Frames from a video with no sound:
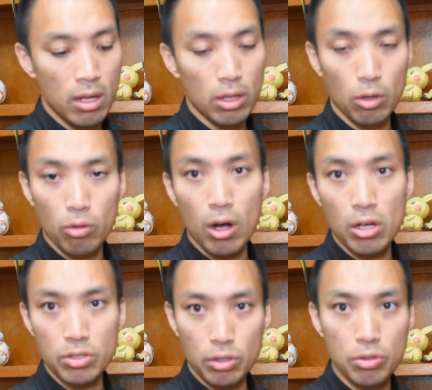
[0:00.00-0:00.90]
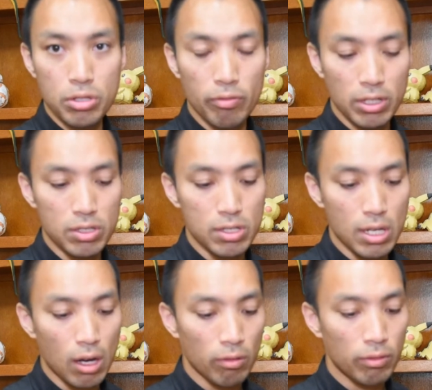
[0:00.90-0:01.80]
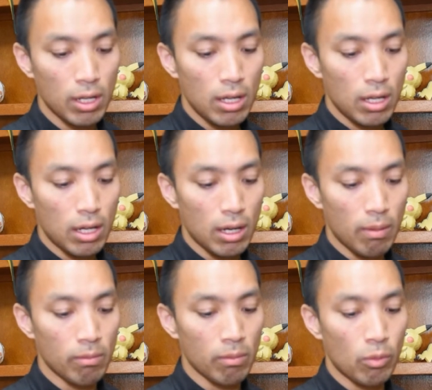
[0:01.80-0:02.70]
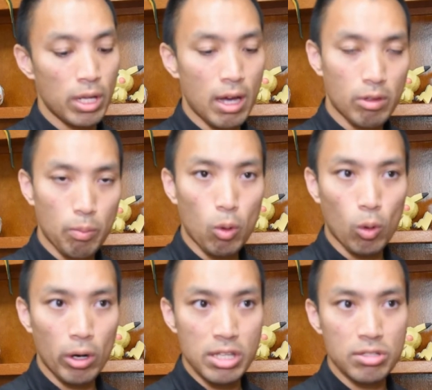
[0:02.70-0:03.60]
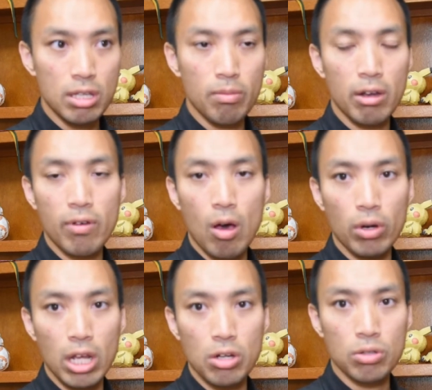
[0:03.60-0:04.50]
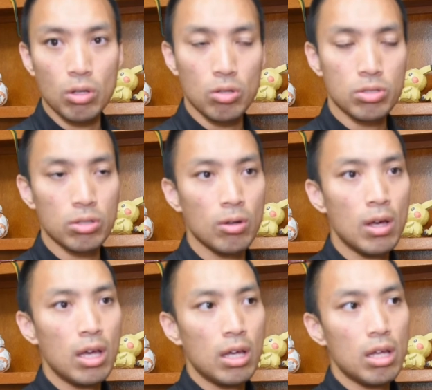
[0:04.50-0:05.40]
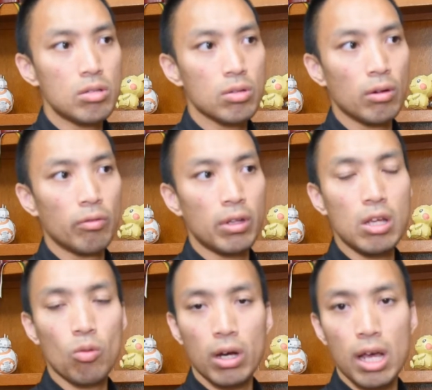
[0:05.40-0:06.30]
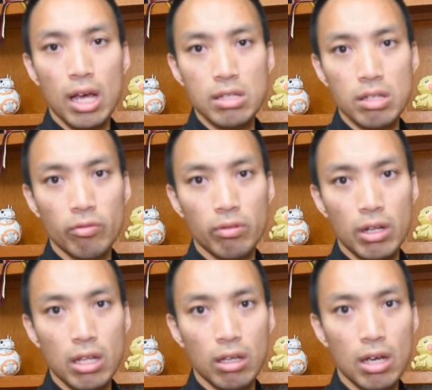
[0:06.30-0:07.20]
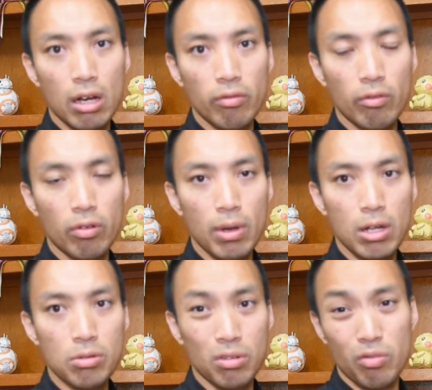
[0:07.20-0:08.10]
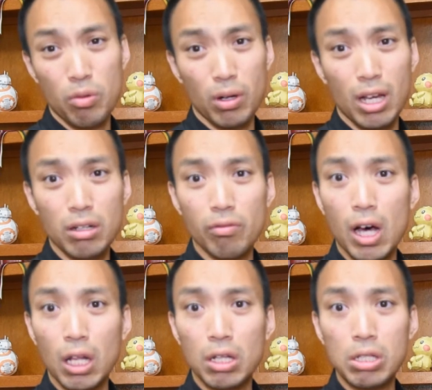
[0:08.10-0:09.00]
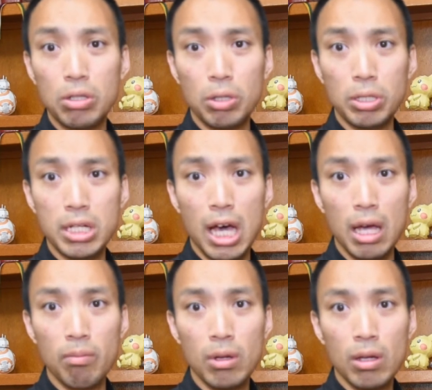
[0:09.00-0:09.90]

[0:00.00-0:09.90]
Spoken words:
the cross, the crucifix itself. We have to pour a cement foundation also. And so if anyone has any kind of information, or if you would like to volunteer your time